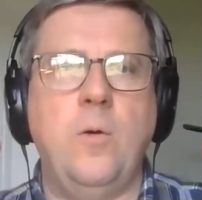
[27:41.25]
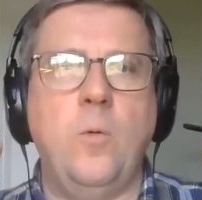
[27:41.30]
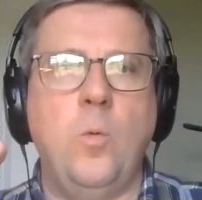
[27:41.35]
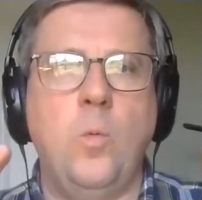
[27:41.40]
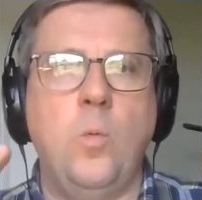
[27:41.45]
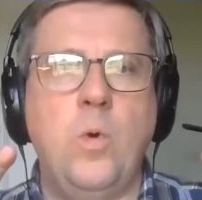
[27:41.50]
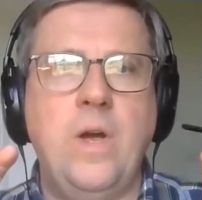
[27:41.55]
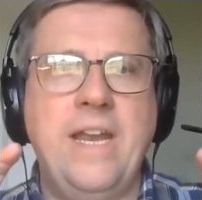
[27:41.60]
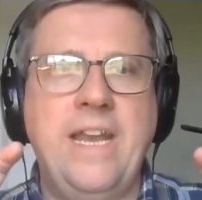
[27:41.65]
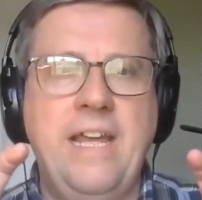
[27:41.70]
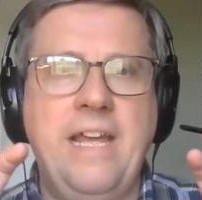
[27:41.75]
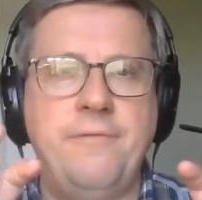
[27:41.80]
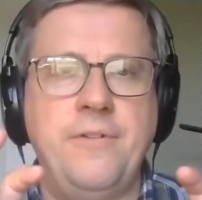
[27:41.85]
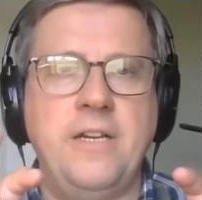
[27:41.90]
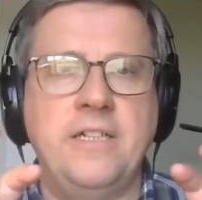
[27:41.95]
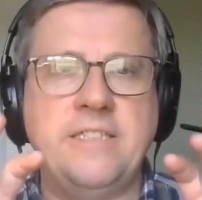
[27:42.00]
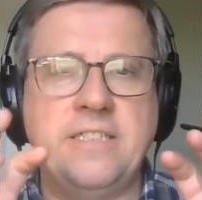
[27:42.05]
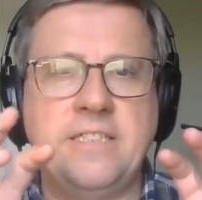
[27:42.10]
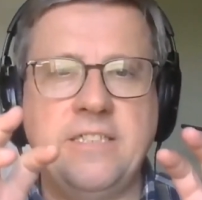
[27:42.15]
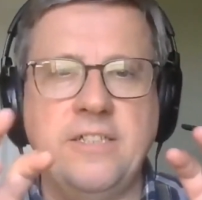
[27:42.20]

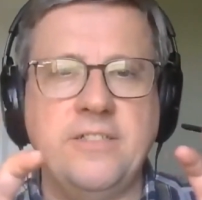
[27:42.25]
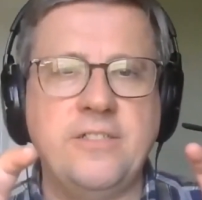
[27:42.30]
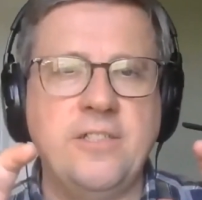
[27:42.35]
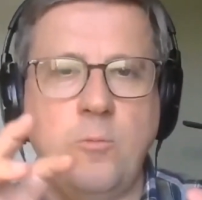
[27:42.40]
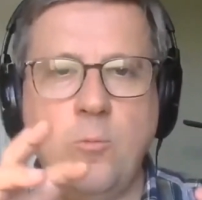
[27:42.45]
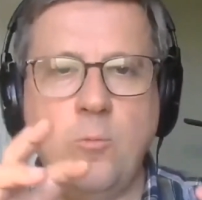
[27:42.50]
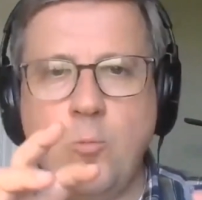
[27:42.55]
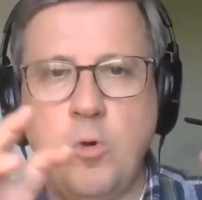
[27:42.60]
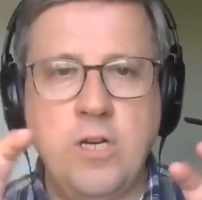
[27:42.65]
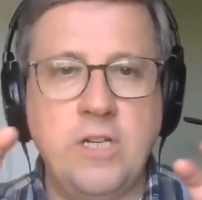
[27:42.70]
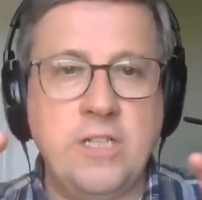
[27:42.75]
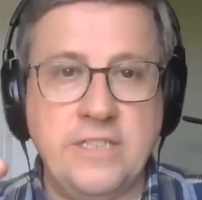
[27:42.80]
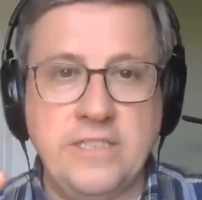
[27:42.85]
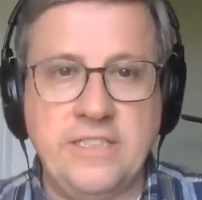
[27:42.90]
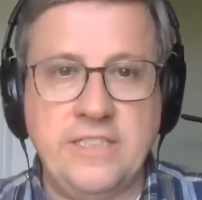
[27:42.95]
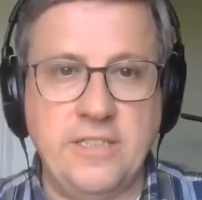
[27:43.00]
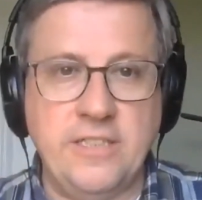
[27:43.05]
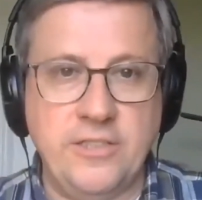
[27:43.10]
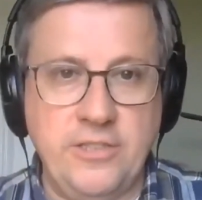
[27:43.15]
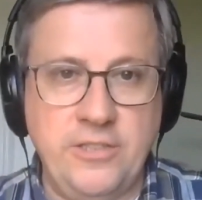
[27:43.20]
Whenever certain
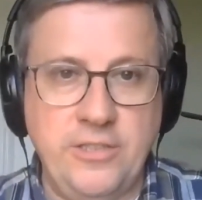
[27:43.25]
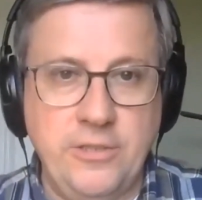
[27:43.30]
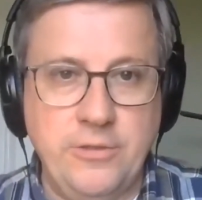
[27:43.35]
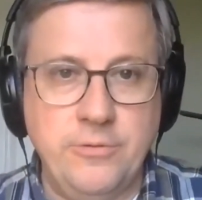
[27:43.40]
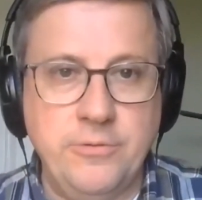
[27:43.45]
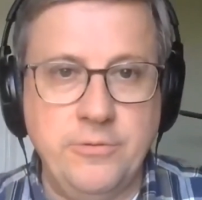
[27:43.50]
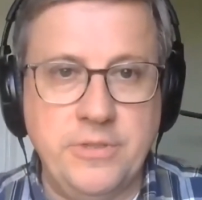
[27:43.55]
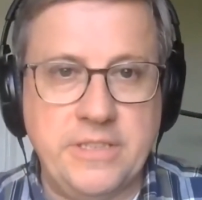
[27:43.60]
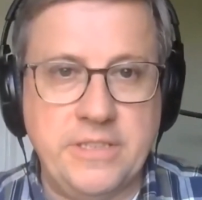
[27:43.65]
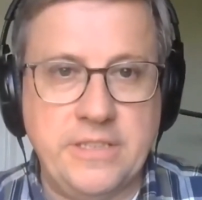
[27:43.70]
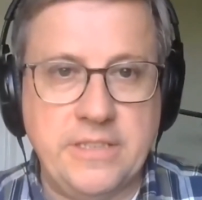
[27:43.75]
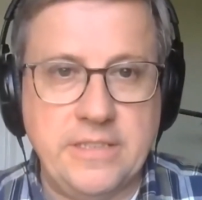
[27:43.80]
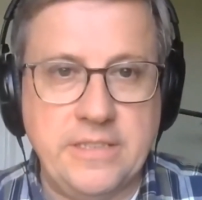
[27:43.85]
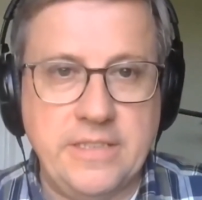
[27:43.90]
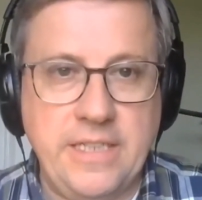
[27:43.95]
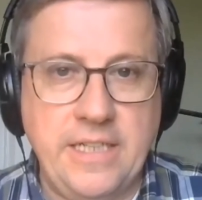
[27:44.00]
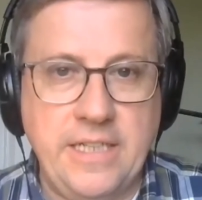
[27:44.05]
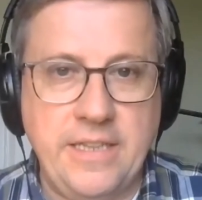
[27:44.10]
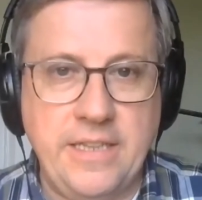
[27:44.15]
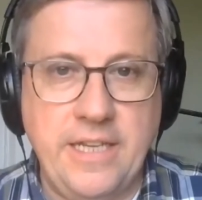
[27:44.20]
words are used
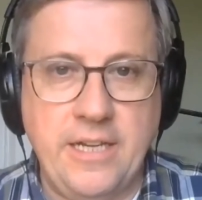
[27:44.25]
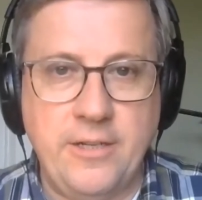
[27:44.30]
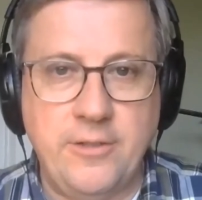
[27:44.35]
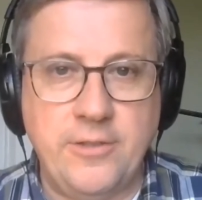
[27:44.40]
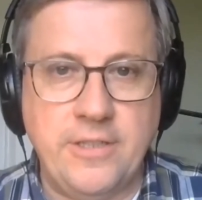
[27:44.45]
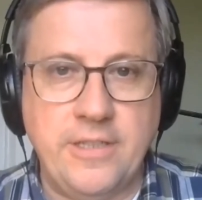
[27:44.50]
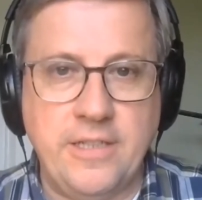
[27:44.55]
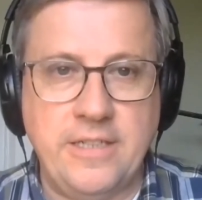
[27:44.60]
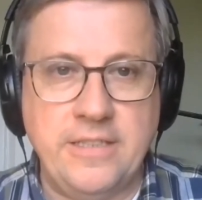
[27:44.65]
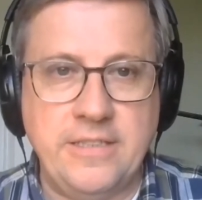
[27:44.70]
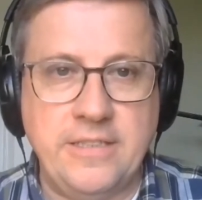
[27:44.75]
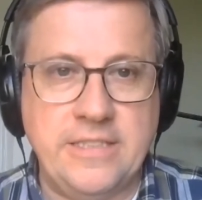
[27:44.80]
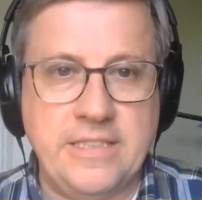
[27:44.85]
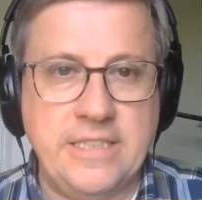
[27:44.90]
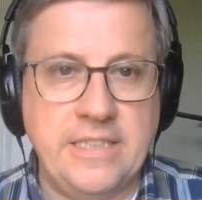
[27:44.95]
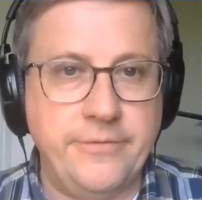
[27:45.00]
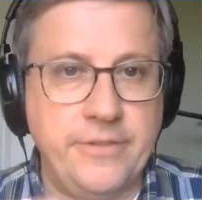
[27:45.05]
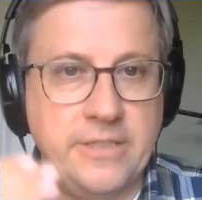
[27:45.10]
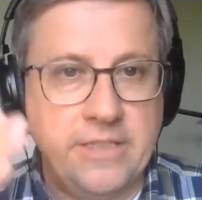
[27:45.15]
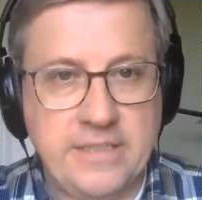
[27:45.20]
in their online
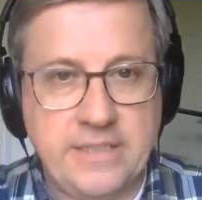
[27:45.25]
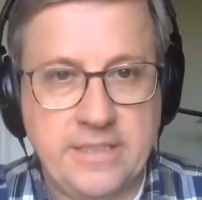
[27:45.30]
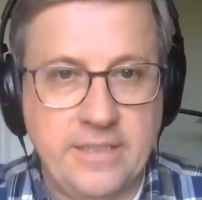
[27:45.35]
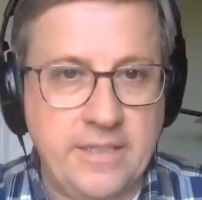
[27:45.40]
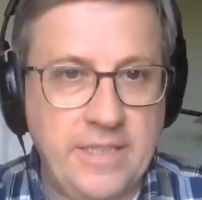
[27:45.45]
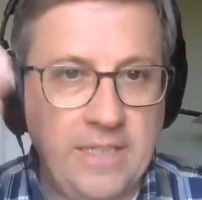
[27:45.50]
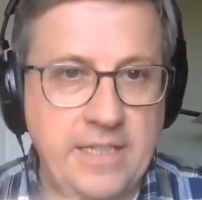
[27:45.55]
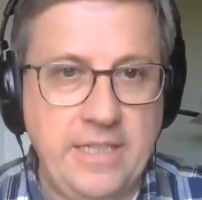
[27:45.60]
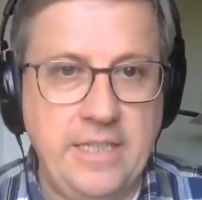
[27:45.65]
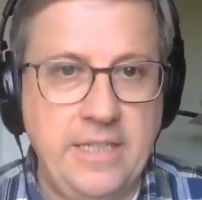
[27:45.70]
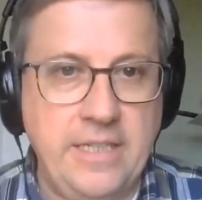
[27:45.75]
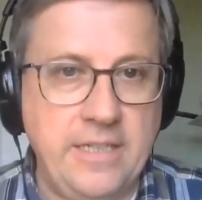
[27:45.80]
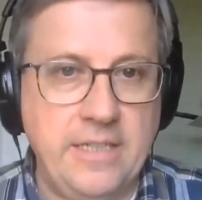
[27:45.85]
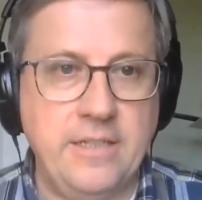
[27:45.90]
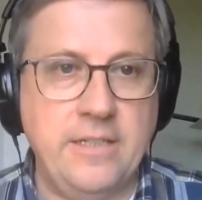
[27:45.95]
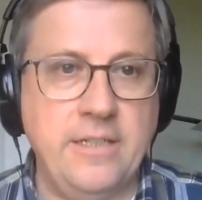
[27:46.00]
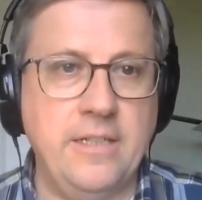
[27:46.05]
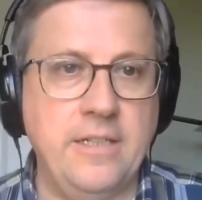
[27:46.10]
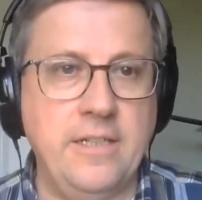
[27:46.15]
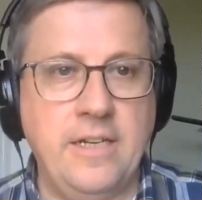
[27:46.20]
service, the
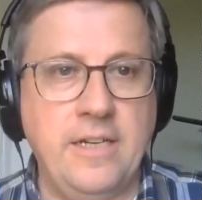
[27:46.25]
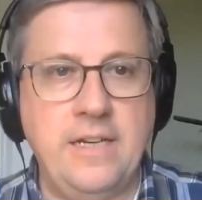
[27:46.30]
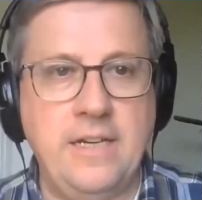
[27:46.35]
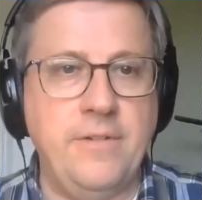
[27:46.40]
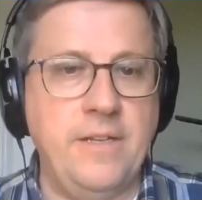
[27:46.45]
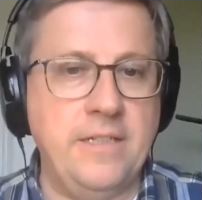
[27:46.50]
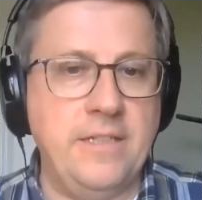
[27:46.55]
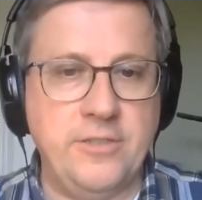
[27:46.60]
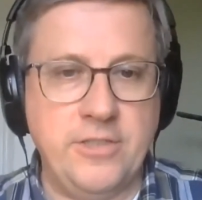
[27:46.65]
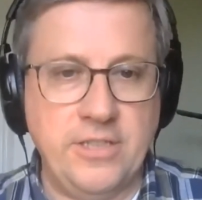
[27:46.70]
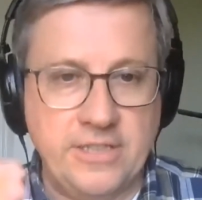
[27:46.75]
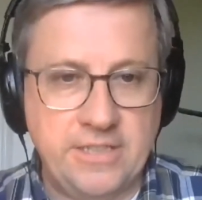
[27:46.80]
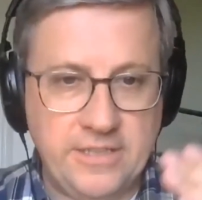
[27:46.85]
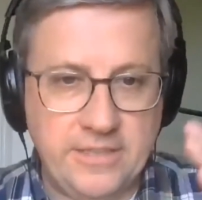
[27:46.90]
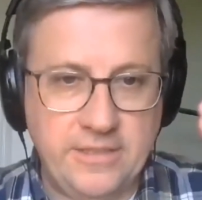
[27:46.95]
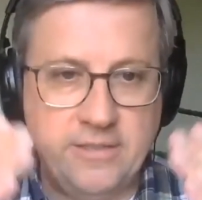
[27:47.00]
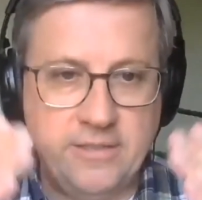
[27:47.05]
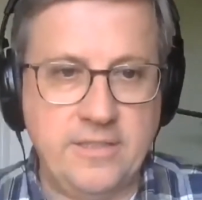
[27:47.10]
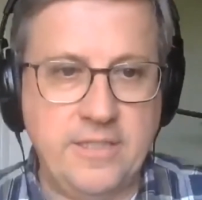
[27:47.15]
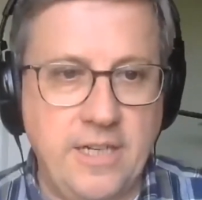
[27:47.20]
live link
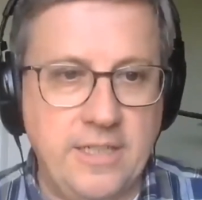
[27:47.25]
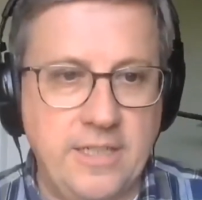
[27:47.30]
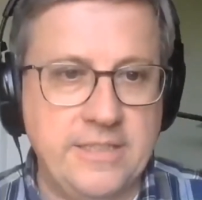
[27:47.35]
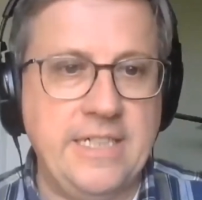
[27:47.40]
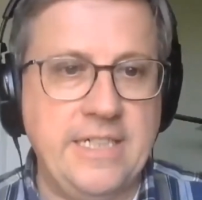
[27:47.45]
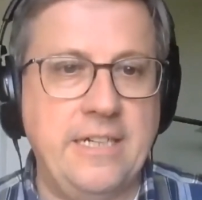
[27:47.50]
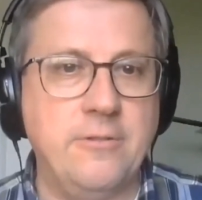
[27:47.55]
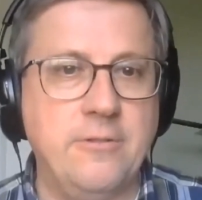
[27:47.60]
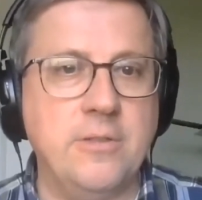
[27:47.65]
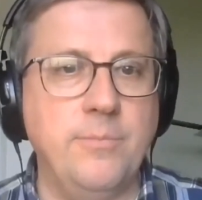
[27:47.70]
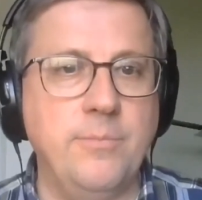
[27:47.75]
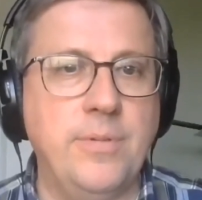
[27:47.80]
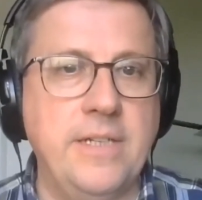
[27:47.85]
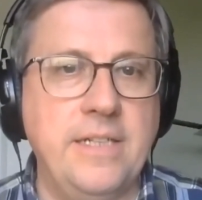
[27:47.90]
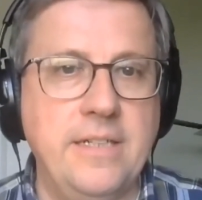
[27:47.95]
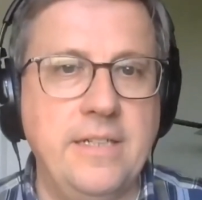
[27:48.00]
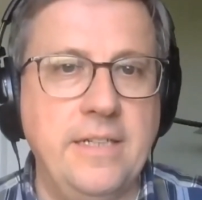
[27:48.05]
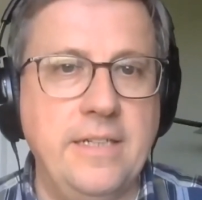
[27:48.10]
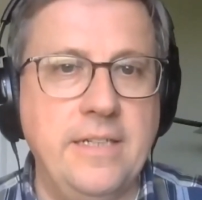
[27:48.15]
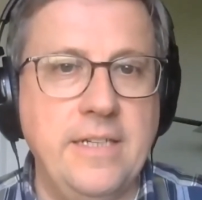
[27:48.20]
just cuts out
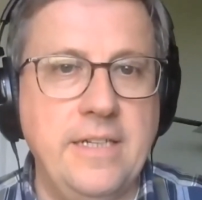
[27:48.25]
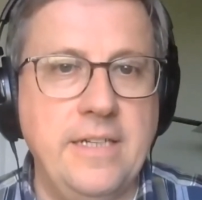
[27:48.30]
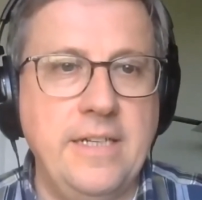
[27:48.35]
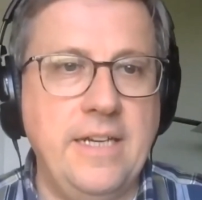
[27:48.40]
completely,